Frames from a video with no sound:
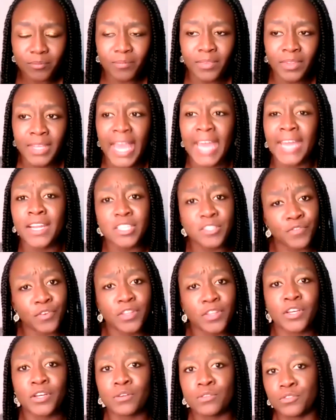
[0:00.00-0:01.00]
And it's for
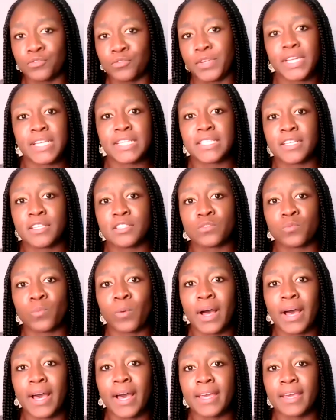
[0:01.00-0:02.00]
those reasons
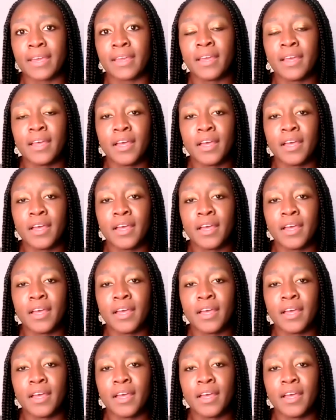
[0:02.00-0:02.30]
why